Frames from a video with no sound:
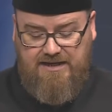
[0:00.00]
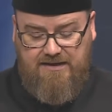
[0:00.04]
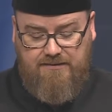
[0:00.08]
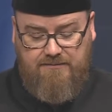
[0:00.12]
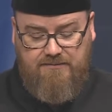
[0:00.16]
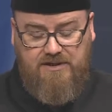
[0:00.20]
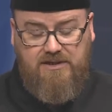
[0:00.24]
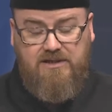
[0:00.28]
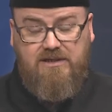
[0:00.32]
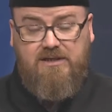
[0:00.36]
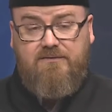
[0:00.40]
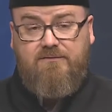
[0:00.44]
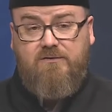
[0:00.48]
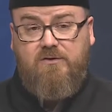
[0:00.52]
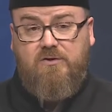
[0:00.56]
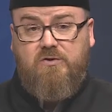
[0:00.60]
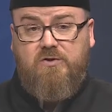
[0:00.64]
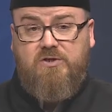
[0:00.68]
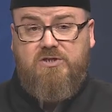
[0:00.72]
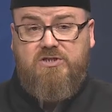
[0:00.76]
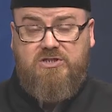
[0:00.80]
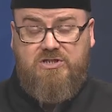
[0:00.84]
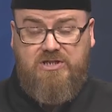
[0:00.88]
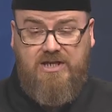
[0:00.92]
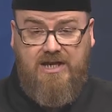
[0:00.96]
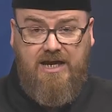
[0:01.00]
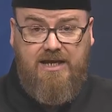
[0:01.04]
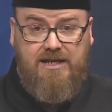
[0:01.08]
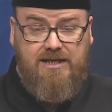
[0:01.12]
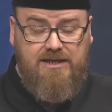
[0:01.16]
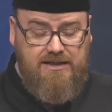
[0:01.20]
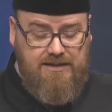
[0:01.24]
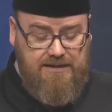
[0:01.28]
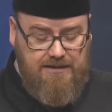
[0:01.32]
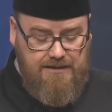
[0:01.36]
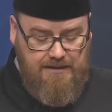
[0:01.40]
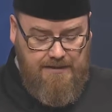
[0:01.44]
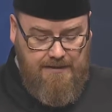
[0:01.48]
in medieval
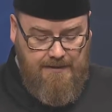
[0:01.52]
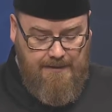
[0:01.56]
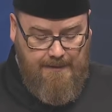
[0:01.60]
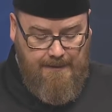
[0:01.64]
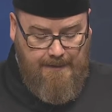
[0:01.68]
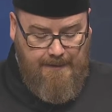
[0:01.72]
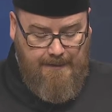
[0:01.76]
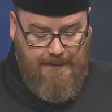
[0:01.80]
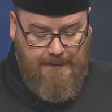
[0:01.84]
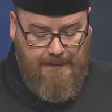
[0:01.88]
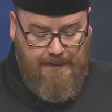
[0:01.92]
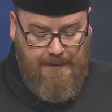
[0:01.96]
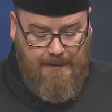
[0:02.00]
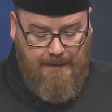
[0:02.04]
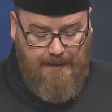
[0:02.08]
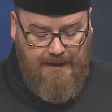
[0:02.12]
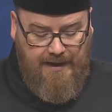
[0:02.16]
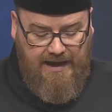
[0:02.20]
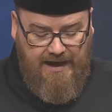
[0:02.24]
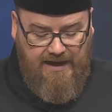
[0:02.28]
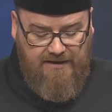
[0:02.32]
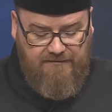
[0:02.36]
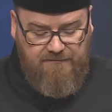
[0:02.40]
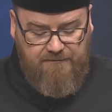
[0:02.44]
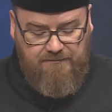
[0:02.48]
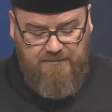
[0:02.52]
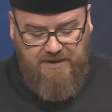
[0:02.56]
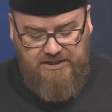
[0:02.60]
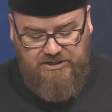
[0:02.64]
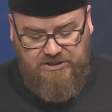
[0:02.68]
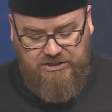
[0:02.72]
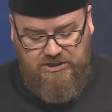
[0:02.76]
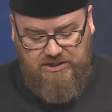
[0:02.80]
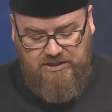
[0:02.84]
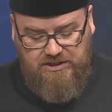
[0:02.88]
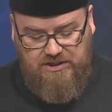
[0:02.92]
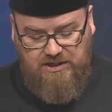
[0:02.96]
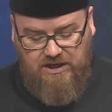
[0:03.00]
Christianity have
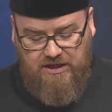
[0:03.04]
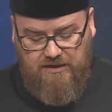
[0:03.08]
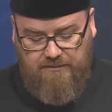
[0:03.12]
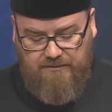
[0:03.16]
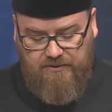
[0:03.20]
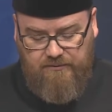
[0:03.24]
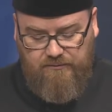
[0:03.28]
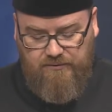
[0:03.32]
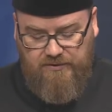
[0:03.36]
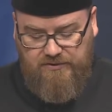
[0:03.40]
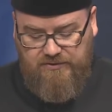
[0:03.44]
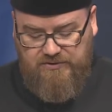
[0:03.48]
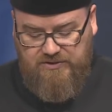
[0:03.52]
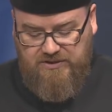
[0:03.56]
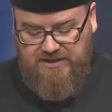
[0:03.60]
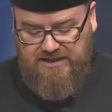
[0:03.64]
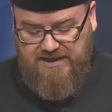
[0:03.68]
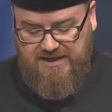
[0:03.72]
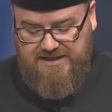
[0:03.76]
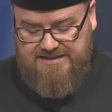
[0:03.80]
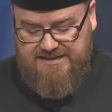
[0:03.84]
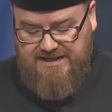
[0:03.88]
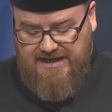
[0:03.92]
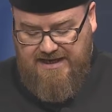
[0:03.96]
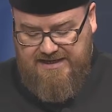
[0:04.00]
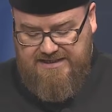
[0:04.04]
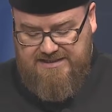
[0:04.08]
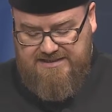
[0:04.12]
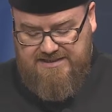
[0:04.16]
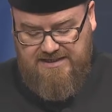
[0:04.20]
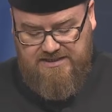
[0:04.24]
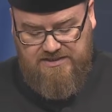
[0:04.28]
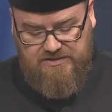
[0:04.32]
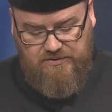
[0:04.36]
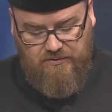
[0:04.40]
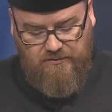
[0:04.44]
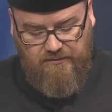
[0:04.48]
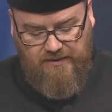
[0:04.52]
much in common with today's
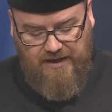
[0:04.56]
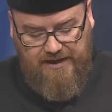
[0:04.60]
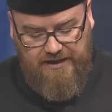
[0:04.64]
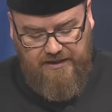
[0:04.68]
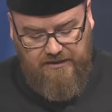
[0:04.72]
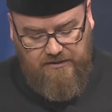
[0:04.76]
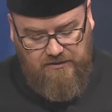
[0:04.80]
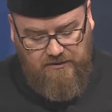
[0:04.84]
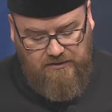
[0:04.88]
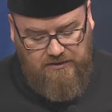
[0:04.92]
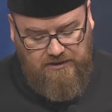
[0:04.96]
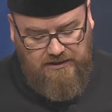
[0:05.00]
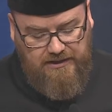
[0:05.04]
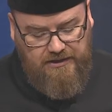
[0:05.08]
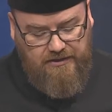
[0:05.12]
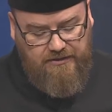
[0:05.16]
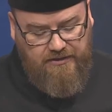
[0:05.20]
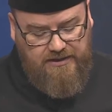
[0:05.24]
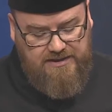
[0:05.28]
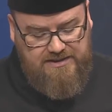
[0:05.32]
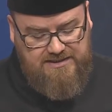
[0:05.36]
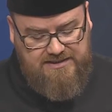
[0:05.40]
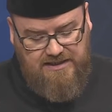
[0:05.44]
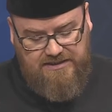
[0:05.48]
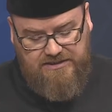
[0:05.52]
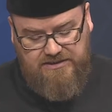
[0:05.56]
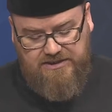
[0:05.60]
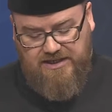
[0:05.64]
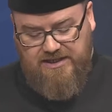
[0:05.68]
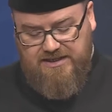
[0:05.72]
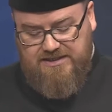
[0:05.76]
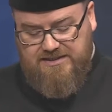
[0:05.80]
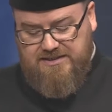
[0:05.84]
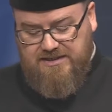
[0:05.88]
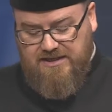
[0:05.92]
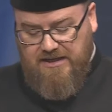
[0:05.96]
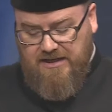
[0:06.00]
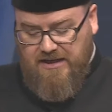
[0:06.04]
ISIS or radical clerics, such
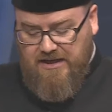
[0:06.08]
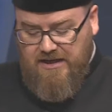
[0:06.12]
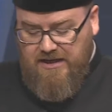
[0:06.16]
as